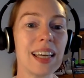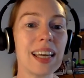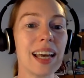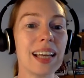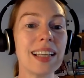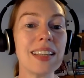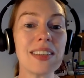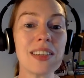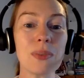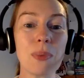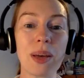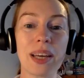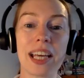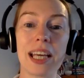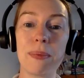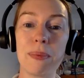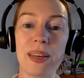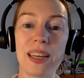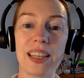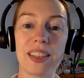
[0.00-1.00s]
And this is why
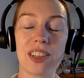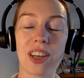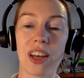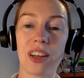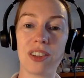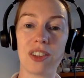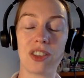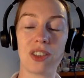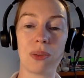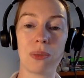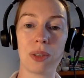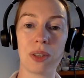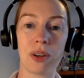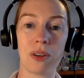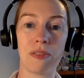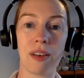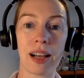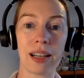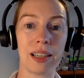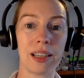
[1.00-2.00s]
keeping in touch with
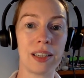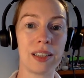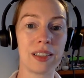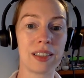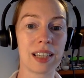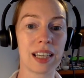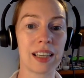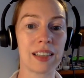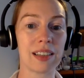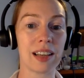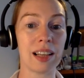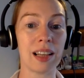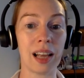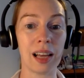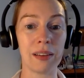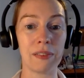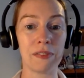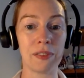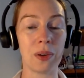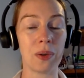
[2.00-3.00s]
your values is a
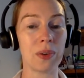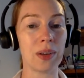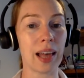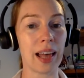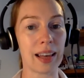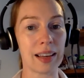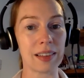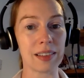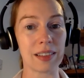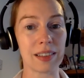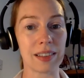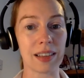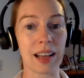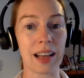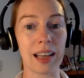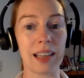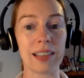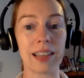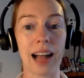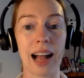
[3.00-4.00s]
lifelong
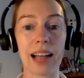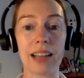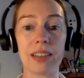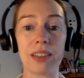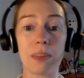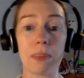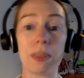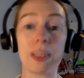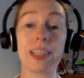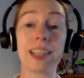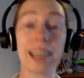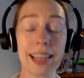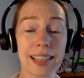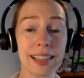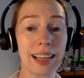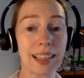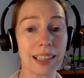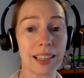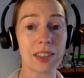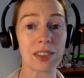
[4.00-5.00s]
exercise, and
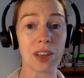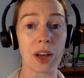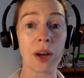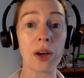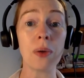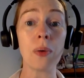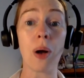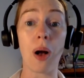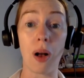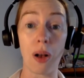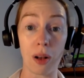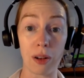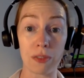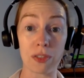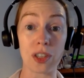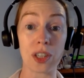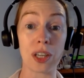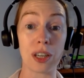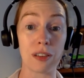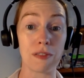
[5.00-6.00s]
particularly so
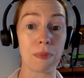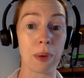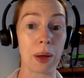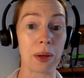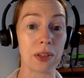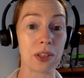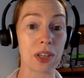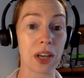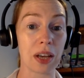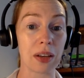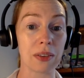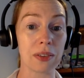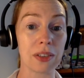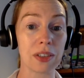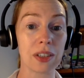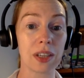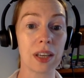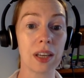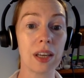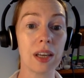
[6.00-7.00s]
after you've burnt
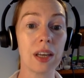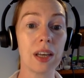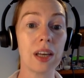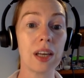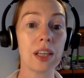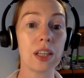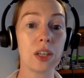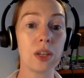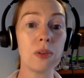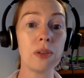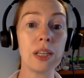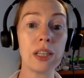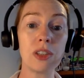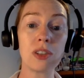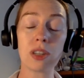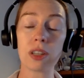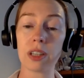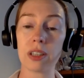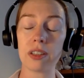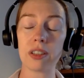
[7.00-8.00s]
out. You need
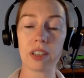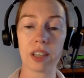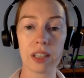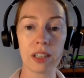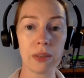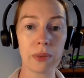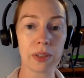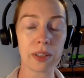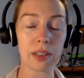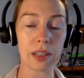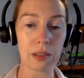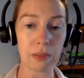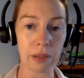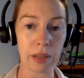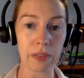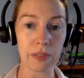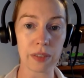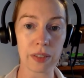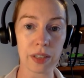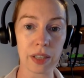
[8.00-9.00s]
to continuously
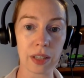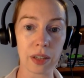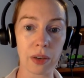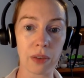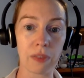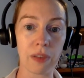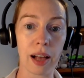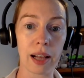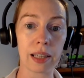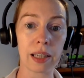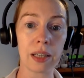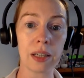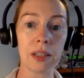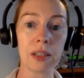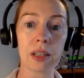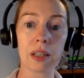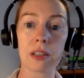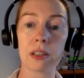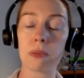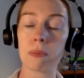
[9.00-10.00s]
revisit your
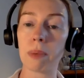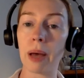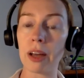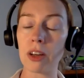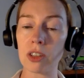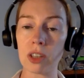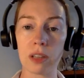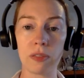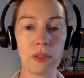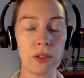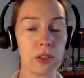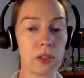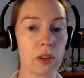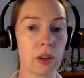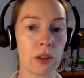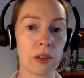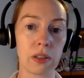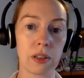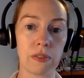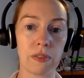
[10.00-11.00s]
values, especially if you
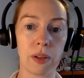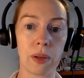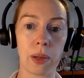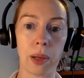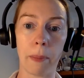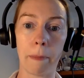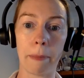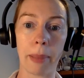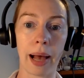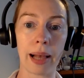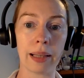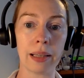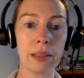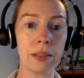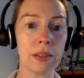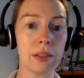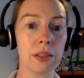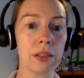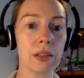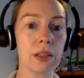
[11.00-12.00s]
start to feel
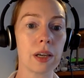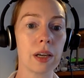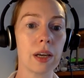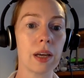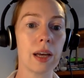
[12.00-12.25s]
unbalanced.